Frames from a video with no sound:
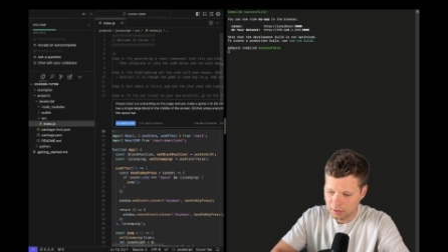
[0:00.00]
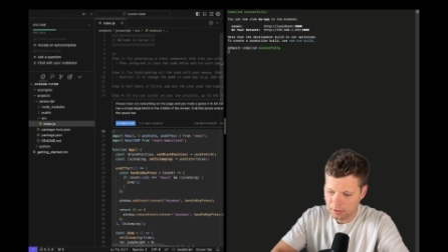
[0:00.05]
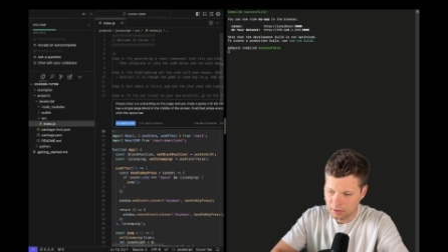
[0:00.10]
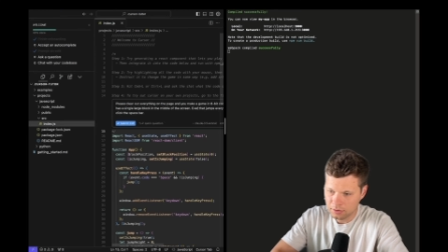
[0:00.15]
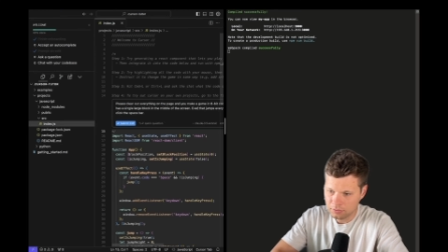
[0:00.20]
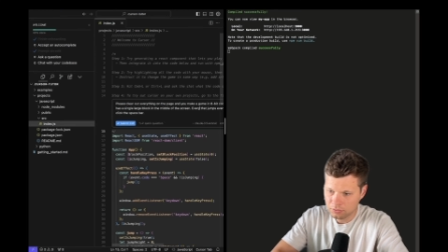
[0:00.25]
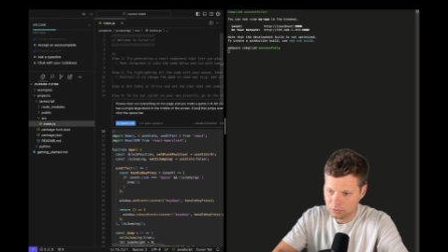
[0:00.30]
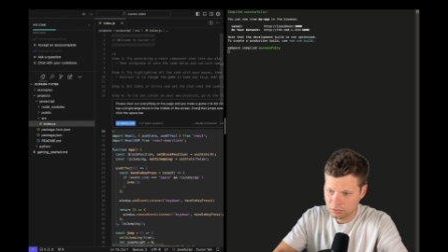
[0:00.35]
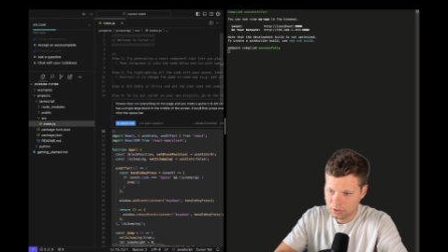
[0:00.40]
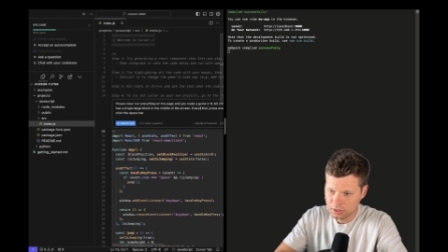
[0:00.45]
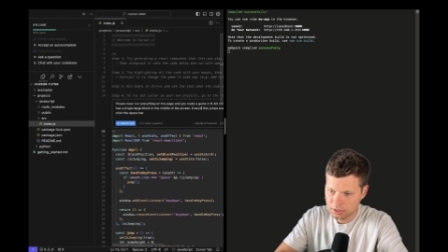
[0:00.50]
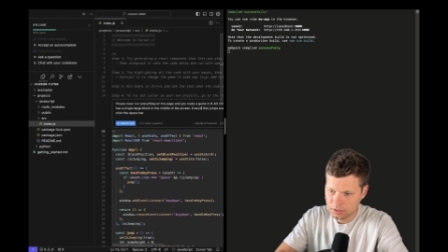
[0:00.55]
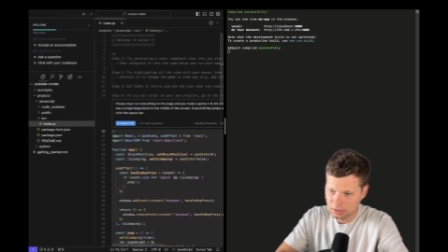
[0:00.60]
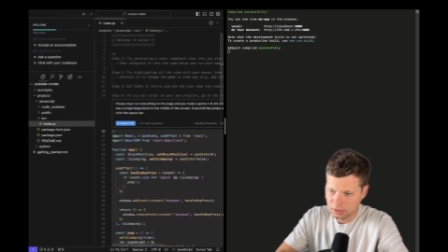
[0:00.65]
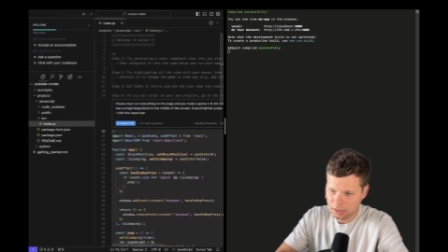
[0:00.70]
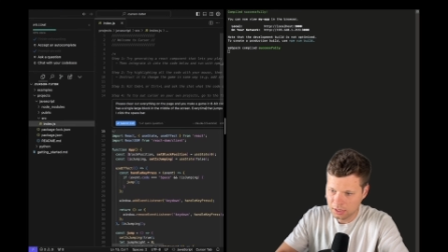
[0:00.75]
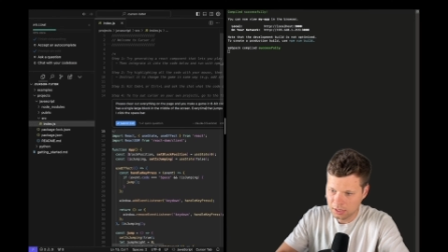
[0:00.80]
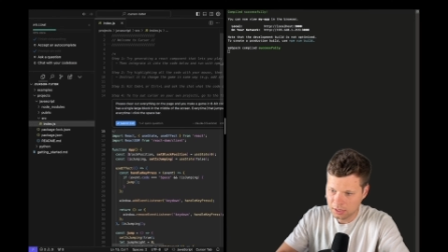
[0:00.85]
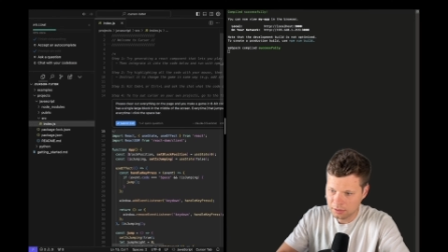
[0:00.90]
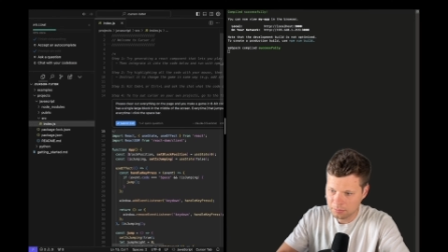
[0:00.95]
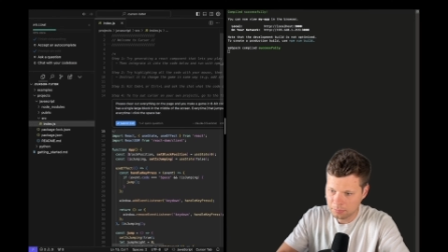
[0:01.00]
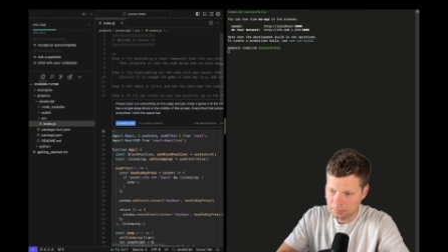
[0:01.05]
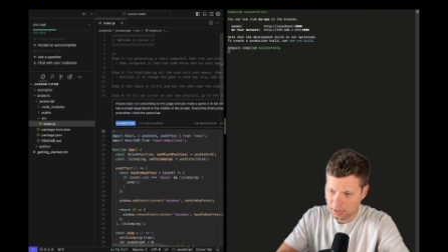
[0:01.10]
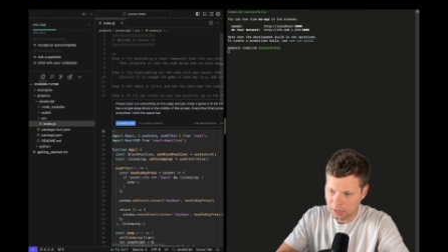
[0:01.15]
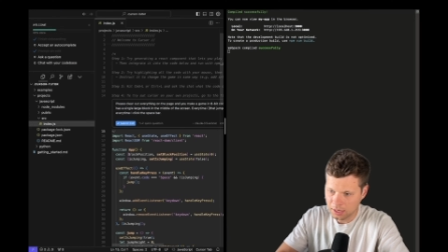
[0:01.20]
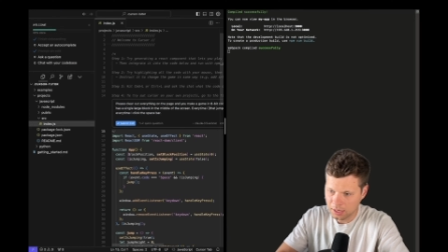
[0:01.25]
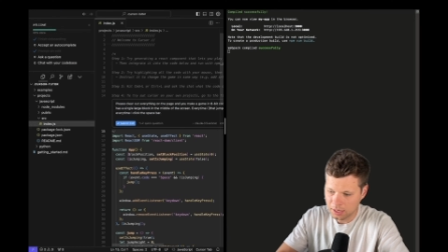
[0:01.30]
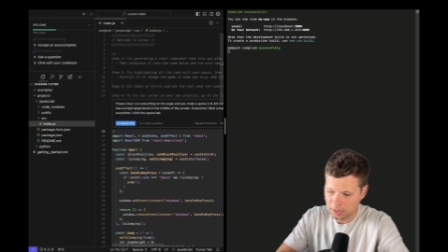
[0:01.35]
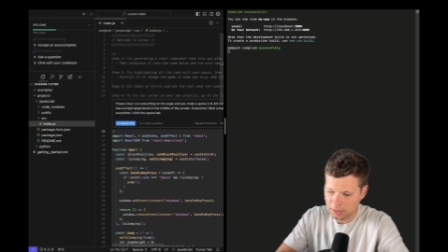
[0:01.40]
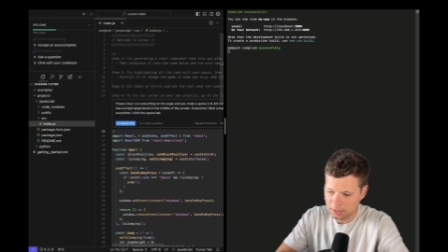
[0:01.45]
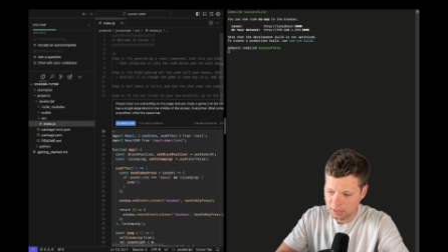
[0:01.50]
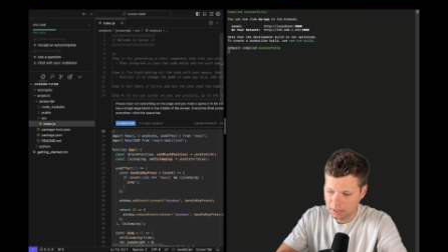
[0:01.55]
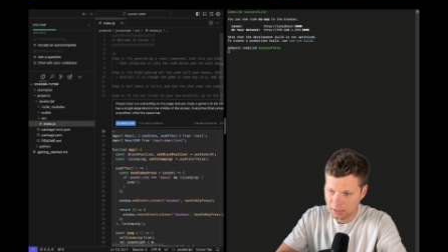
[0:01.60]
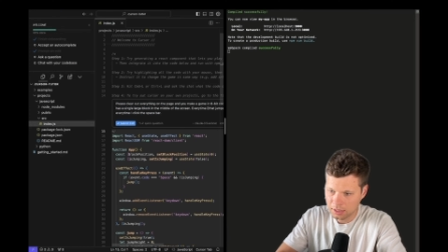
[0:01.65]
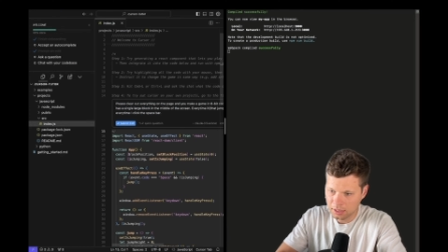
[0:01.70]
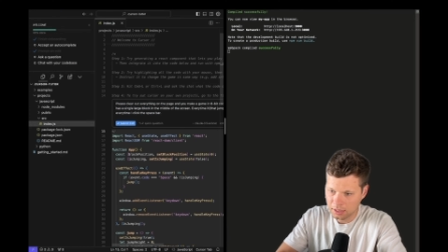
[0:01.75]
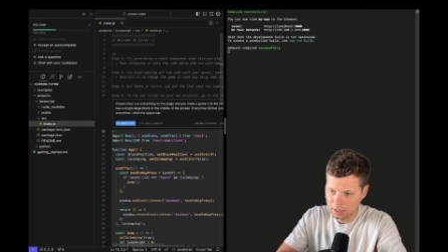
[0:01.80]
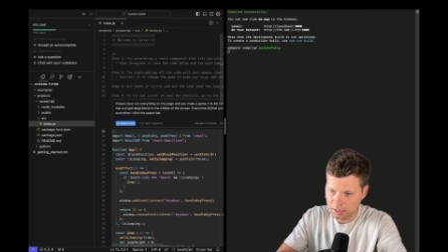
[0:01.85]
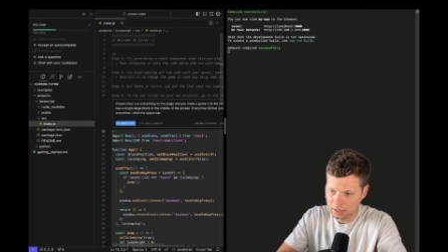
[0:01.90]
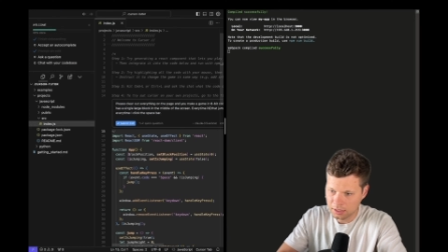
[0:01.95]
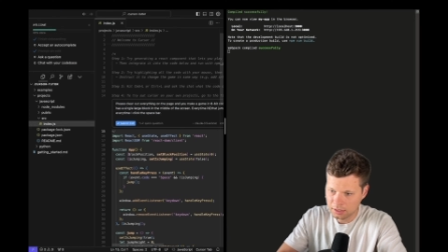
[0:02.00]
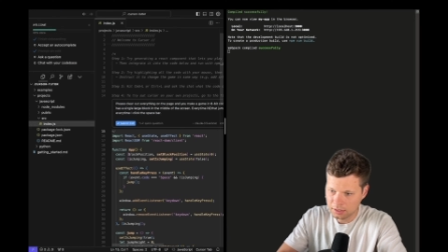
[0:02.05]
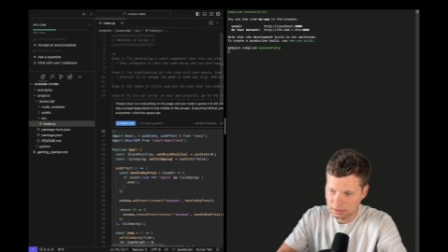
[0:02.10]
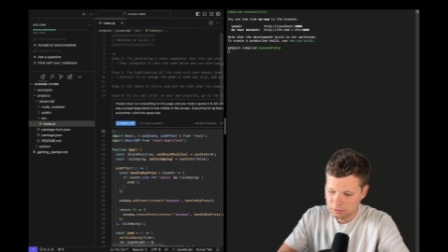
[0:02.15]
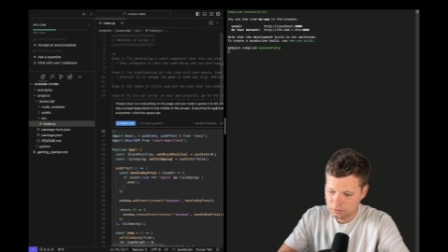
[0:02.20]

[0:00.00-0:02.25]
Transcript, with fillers: Every time I hit